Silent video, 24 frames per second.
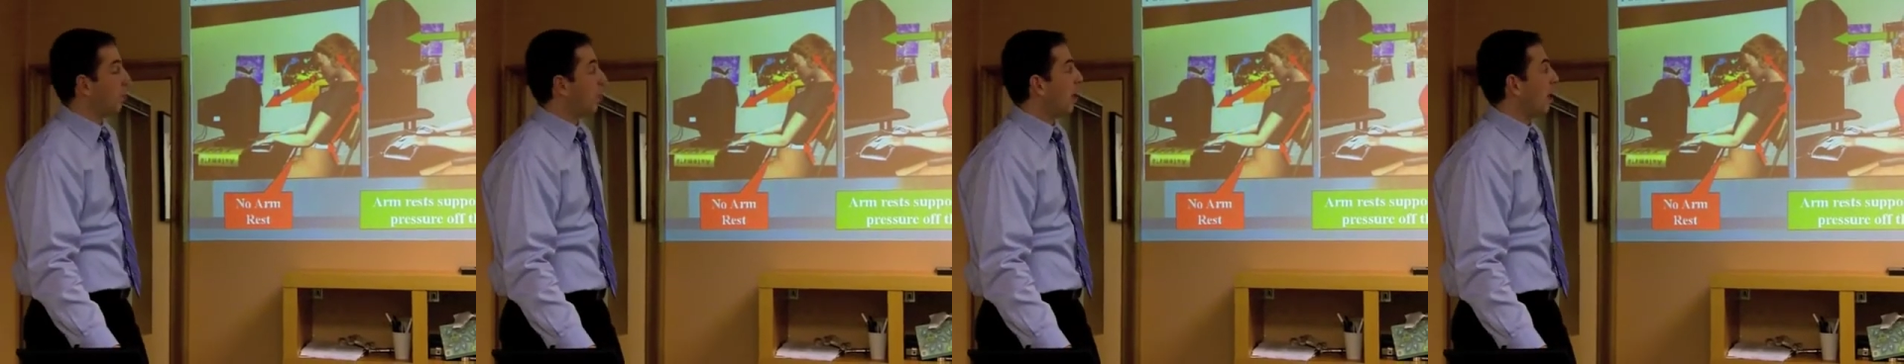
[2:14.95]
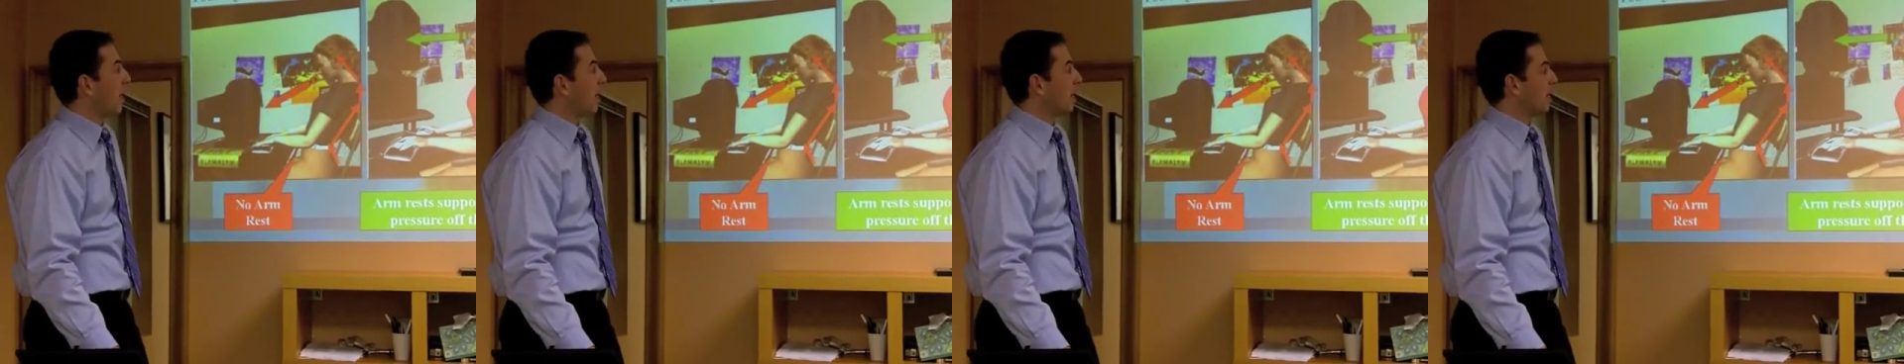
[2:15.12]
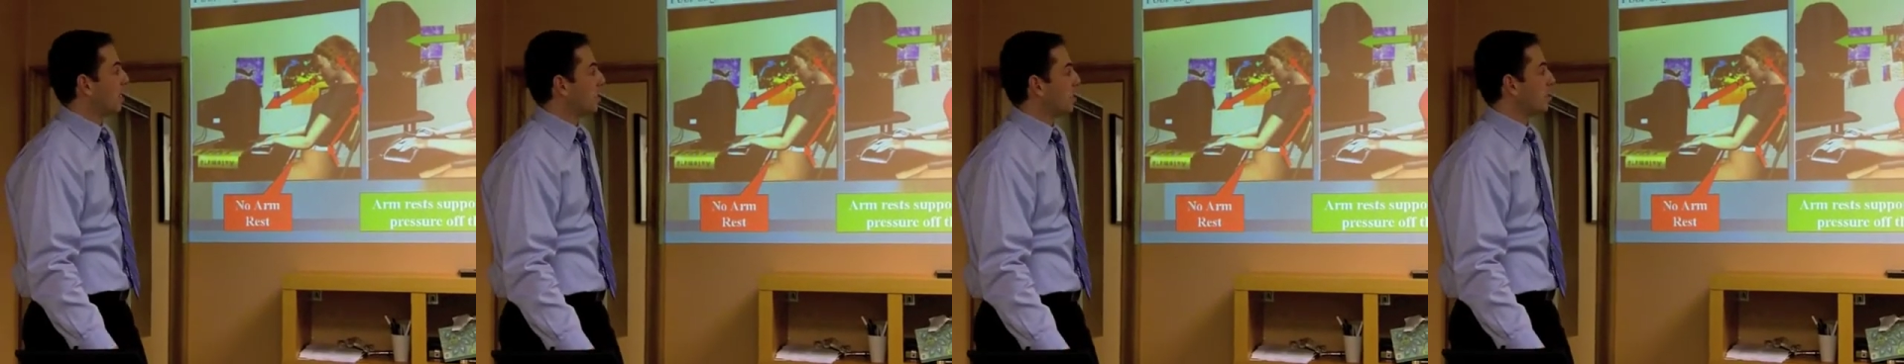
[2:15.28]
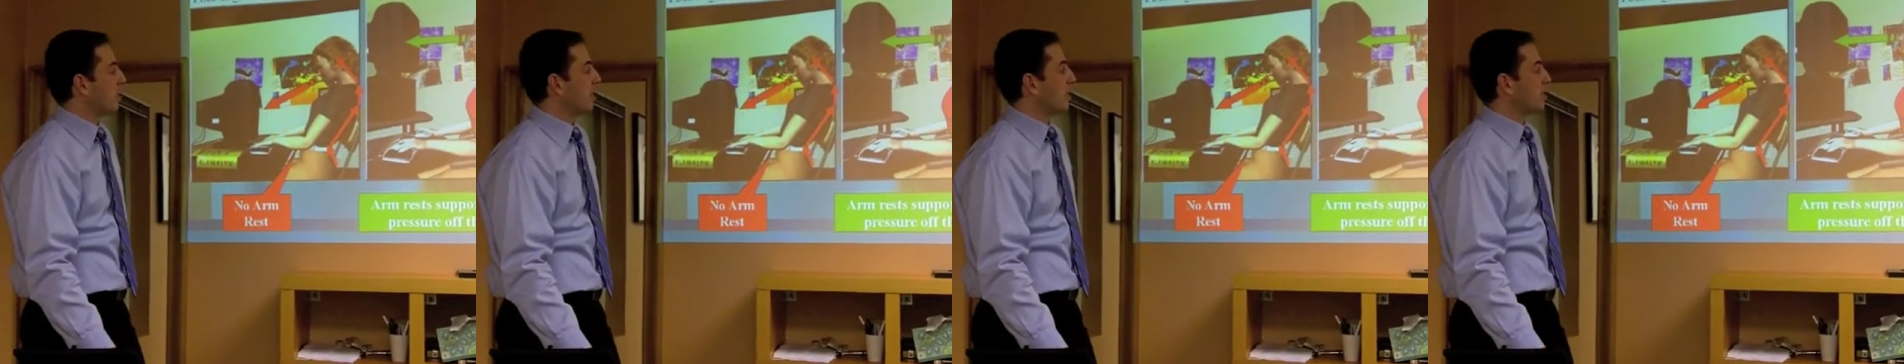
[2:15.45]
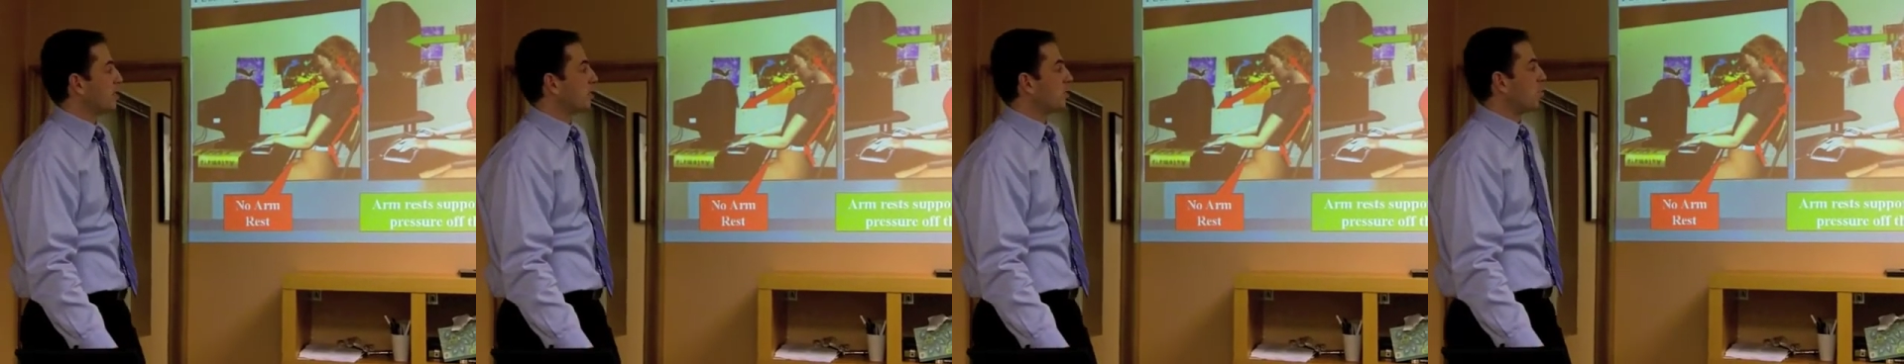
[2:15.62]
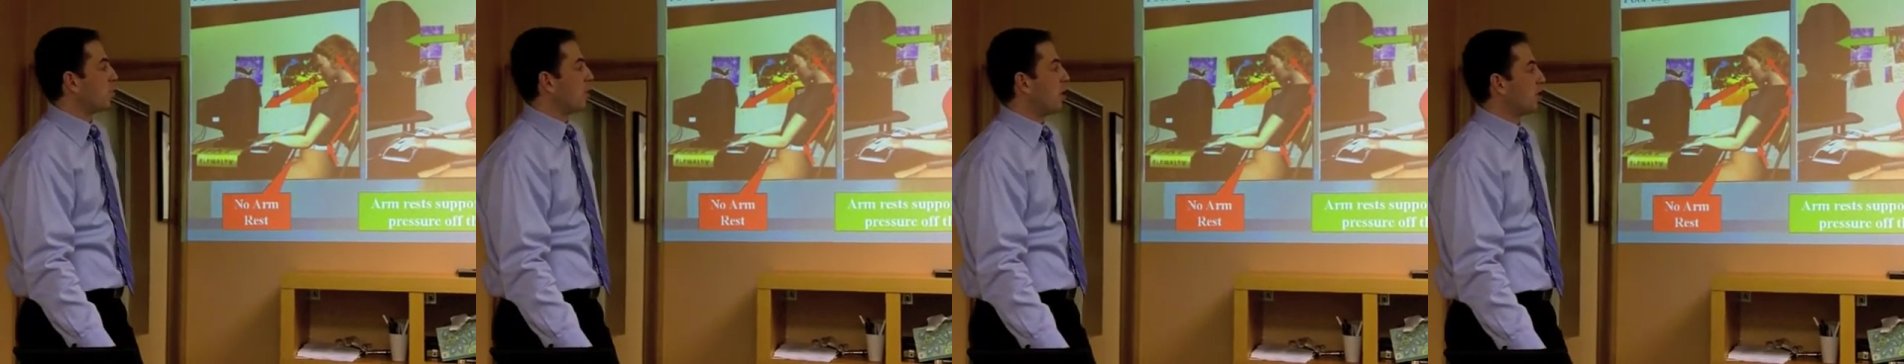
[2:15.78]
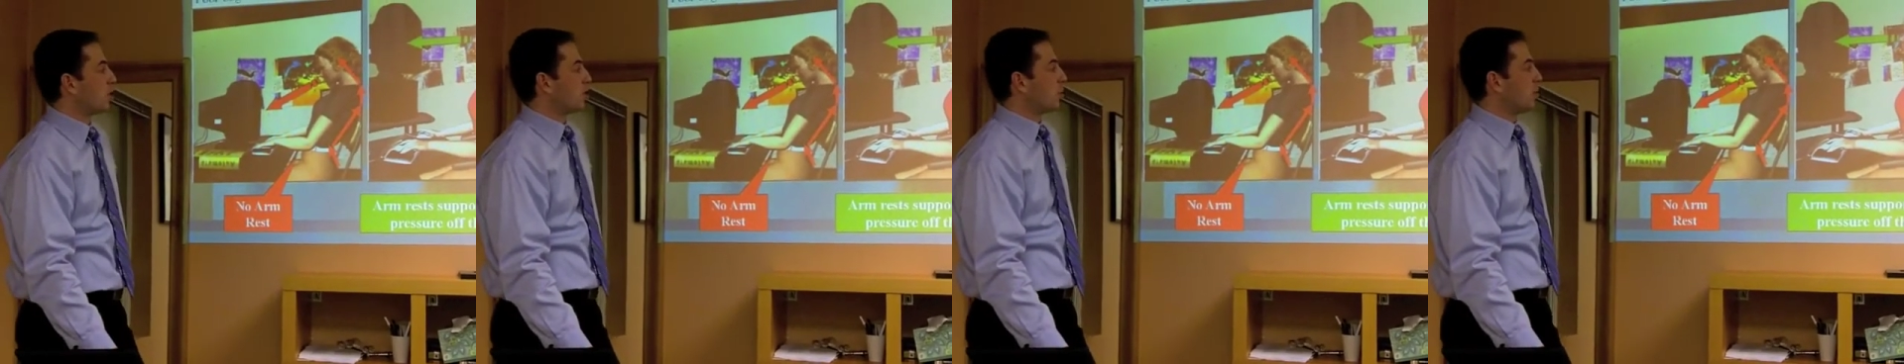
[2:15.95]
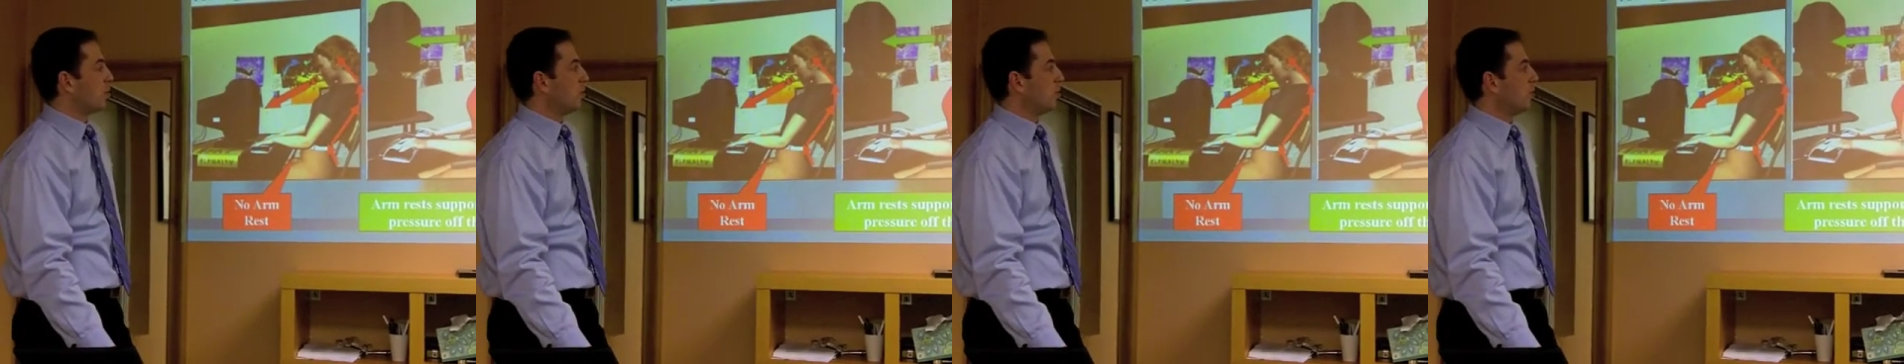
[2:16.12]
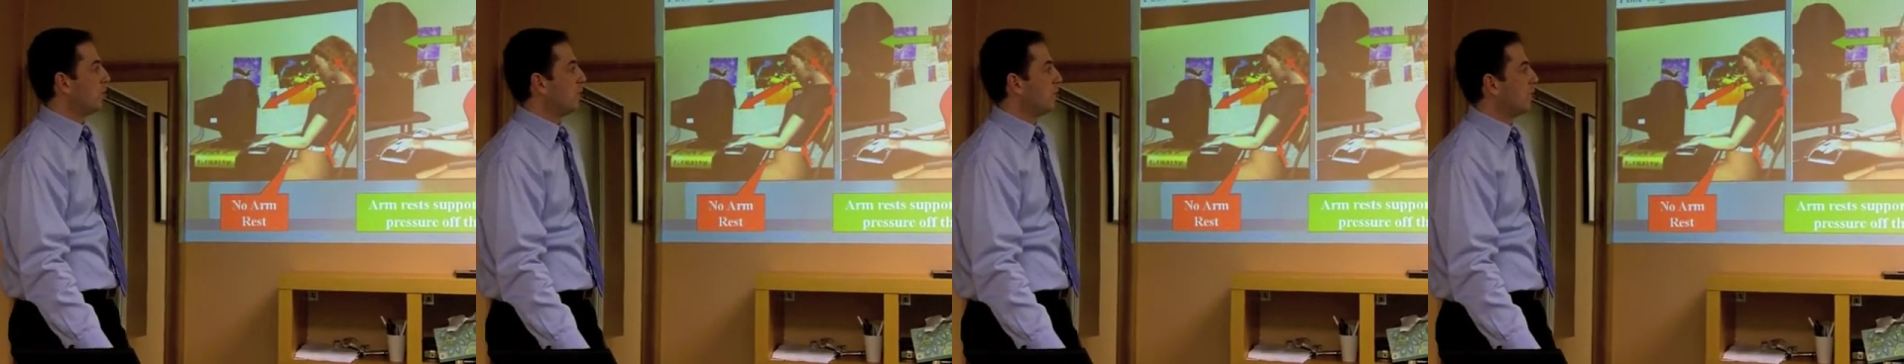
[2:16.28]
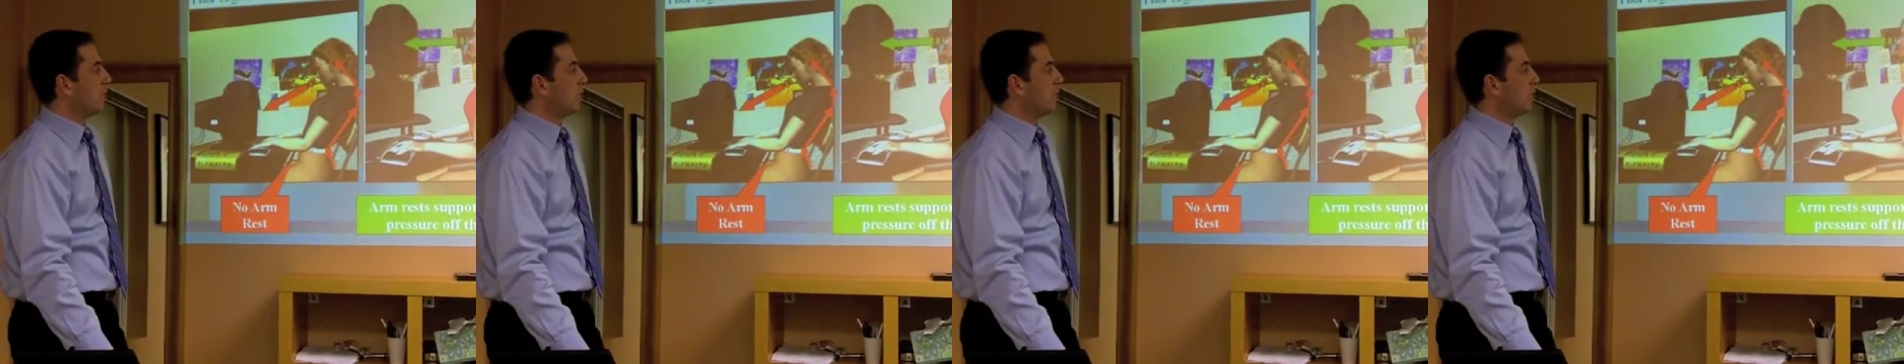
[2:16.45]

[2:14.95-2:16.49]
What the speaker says: body as best as possible.